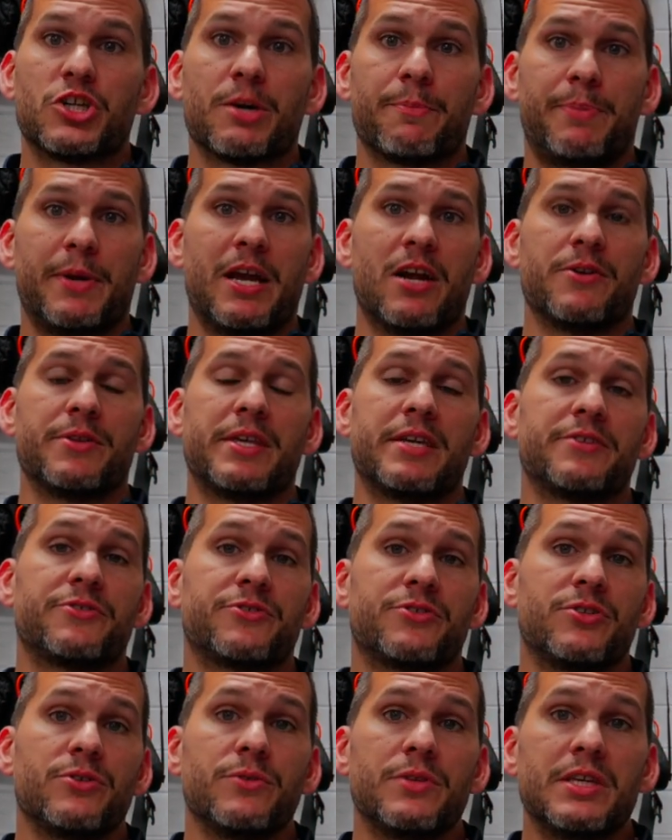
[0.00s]
Compare
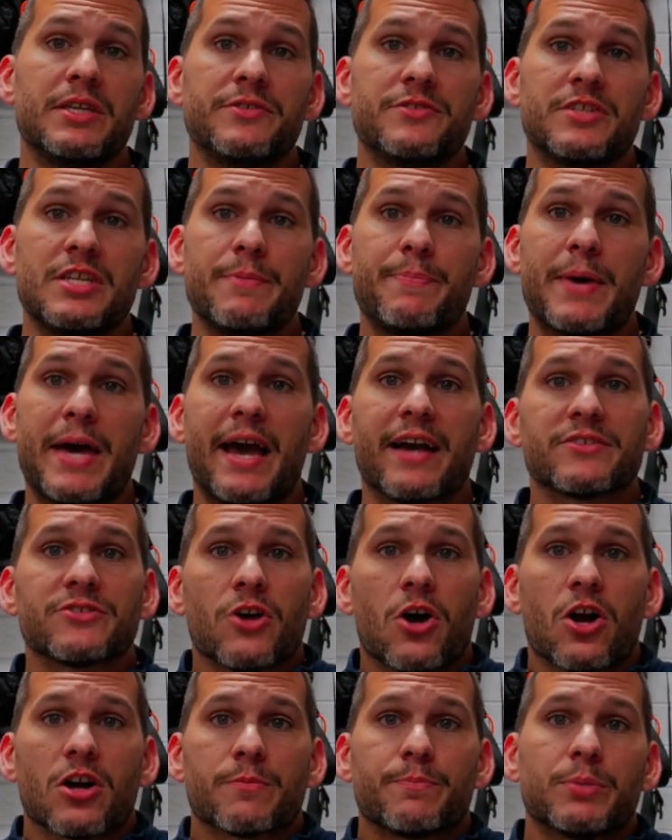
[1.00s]
this to the
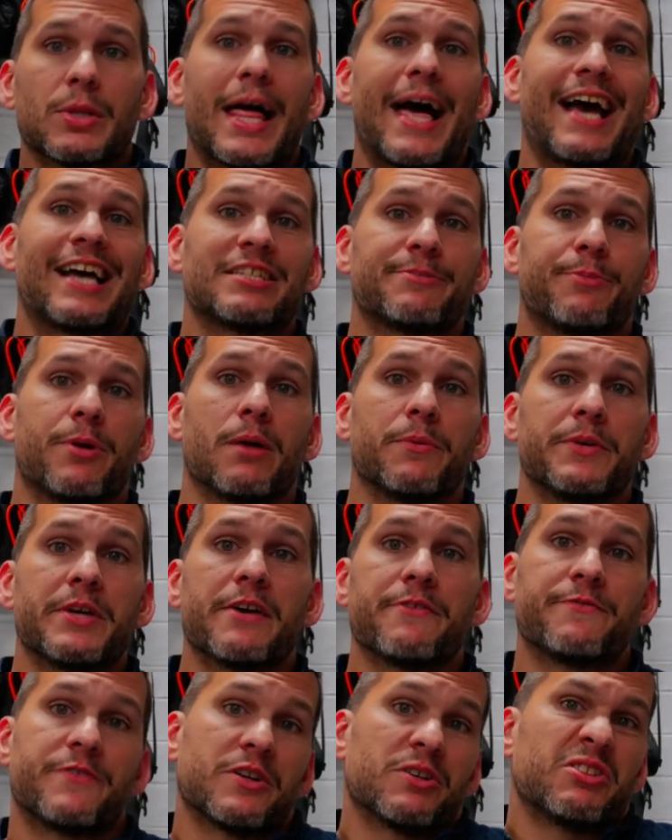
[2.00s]
Zpacks Arc Blast, probably
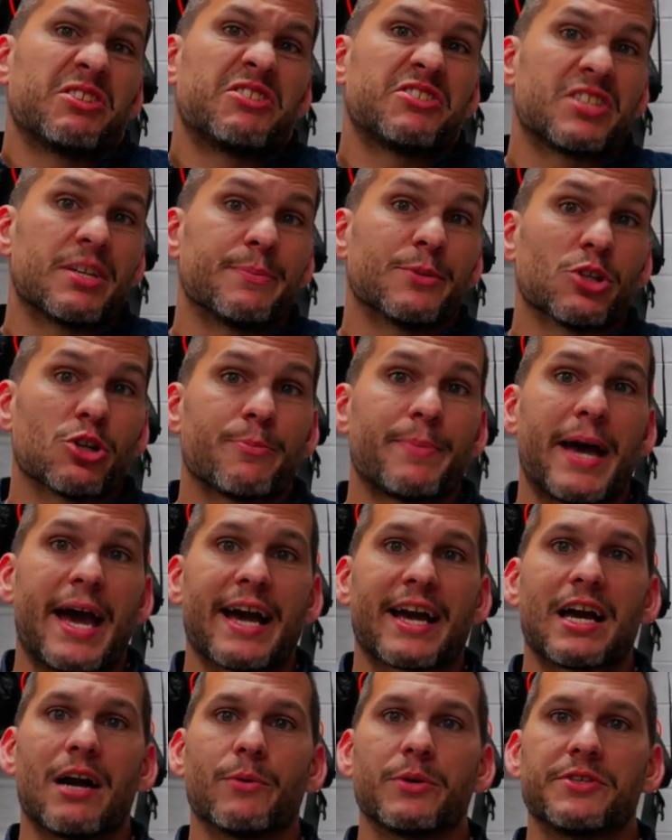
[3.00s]
a fairly similar
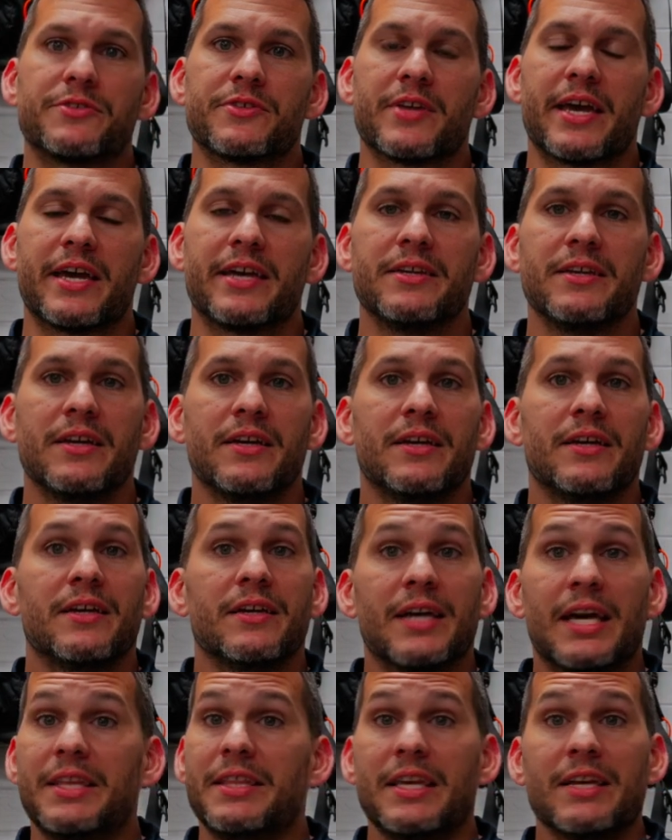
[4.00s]
pack, I would say,
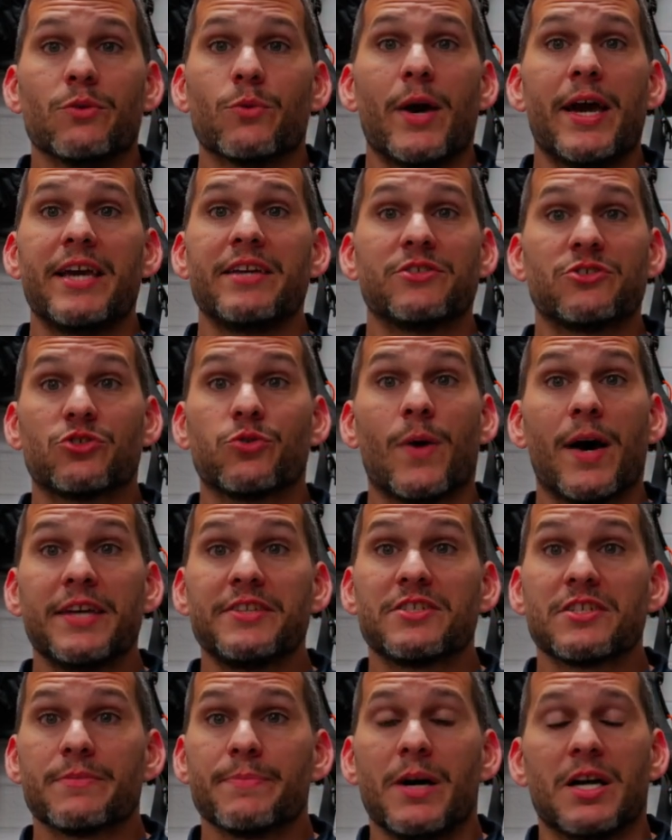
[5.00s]
and it weighs
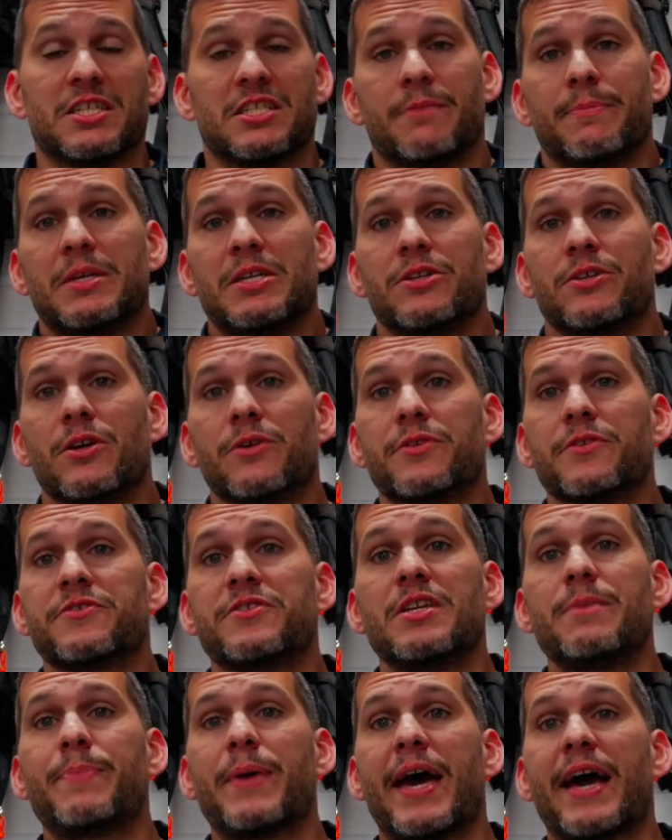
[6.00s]
twice as much. I mean, you know, the
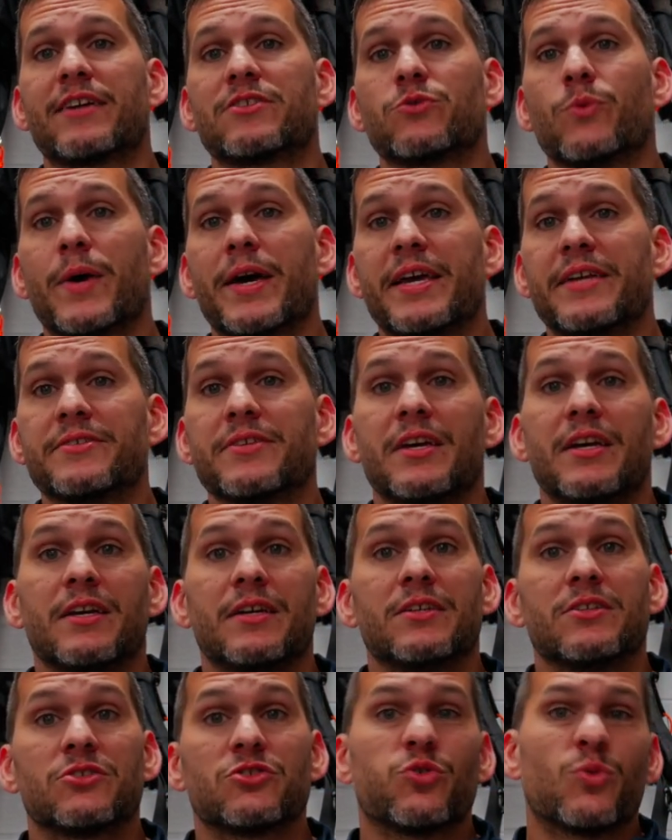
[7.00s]
Zpacks weighs
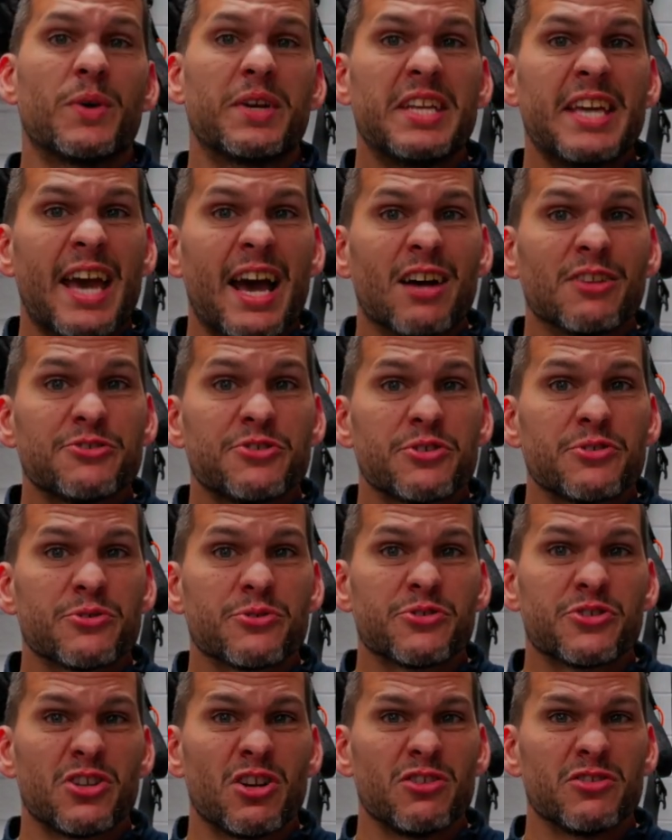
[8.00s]
20 ounces
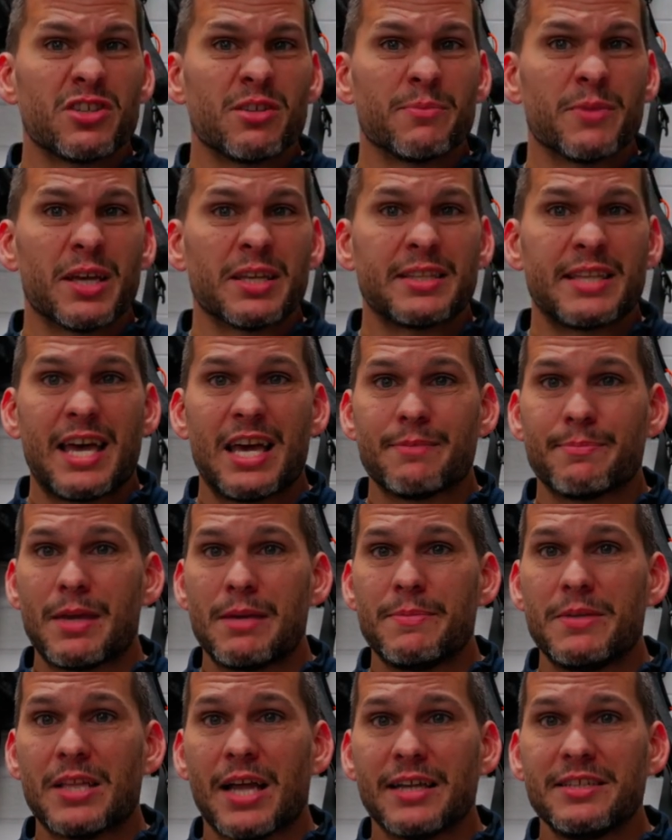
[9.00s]
or so, something like that,
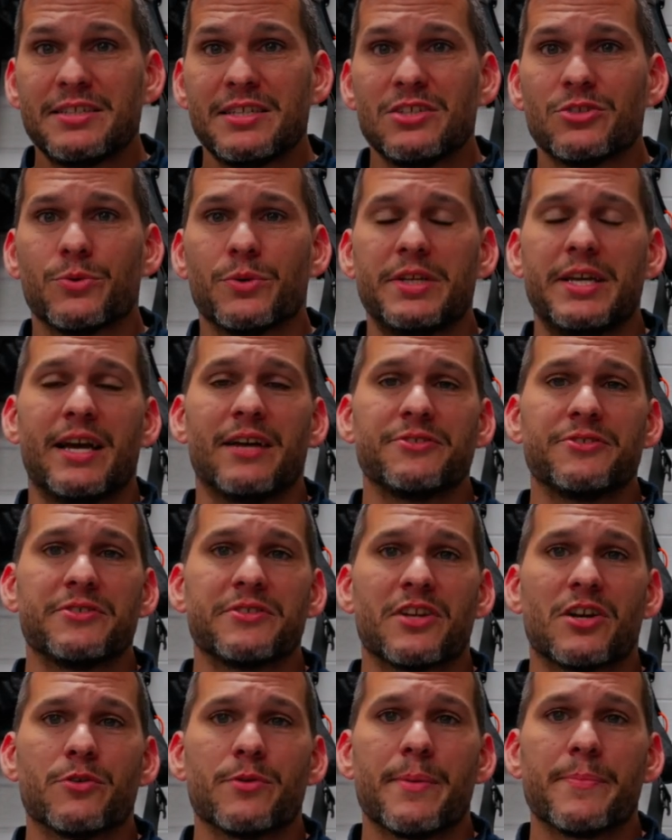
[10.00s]
maybe 19, 20
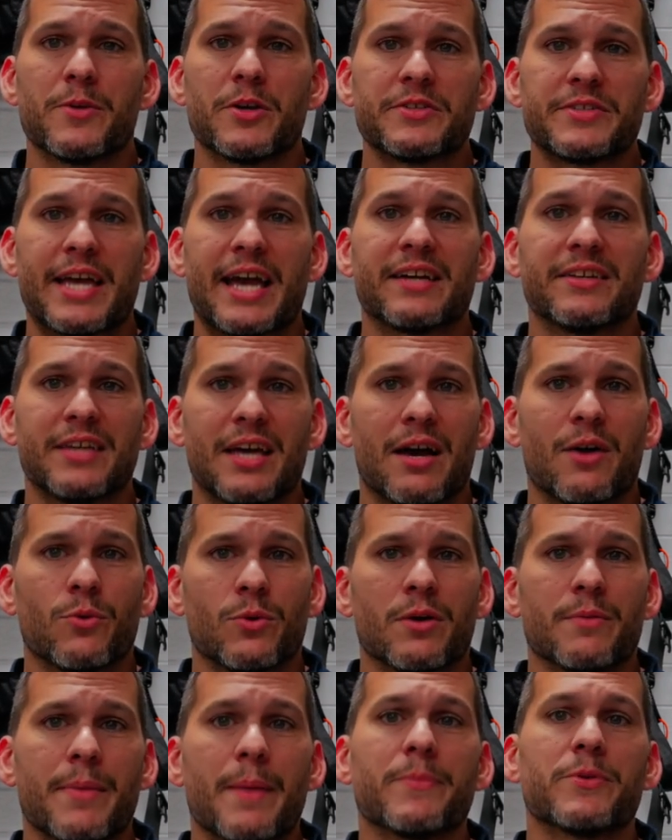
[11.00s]
ounces. I don't remember exactly. I
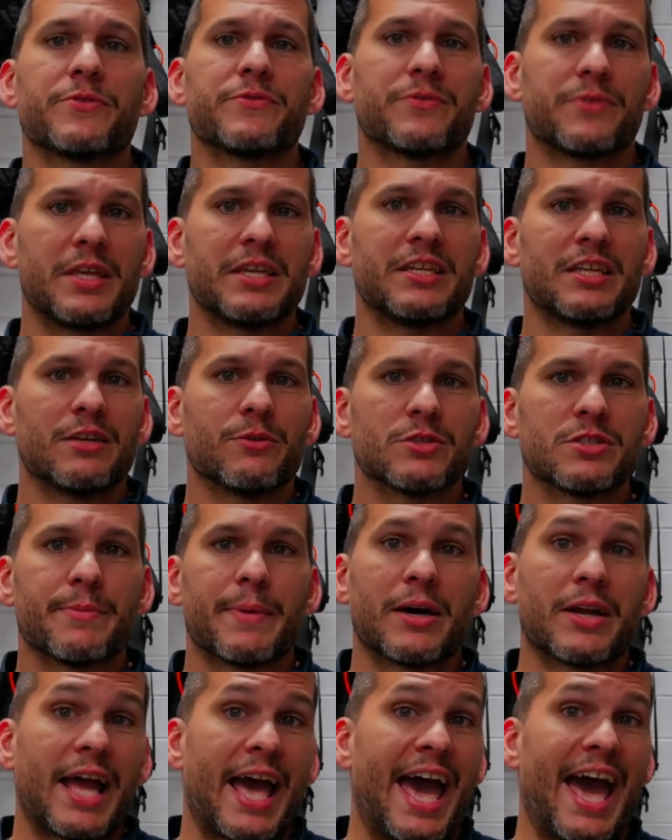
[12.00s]
remember thinking it was
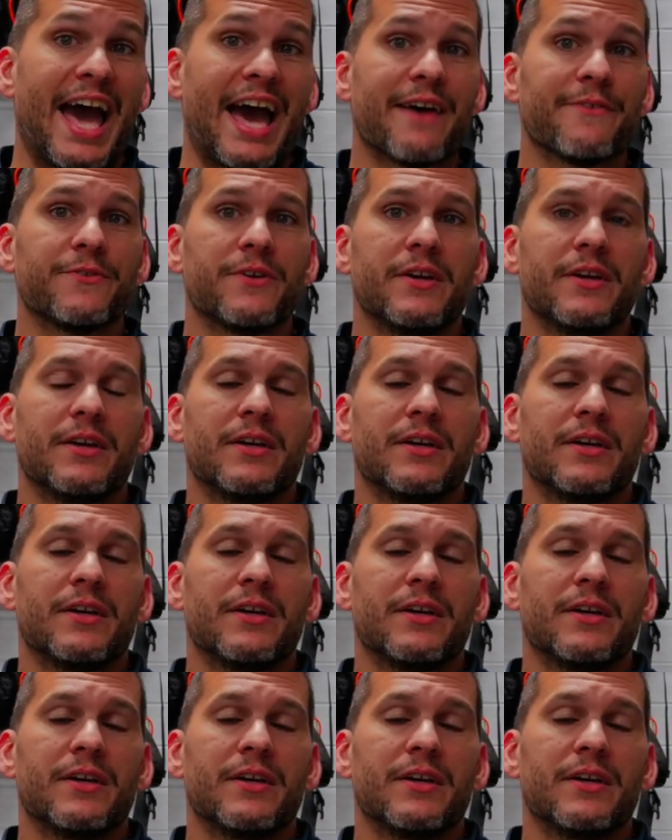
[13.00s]
about half.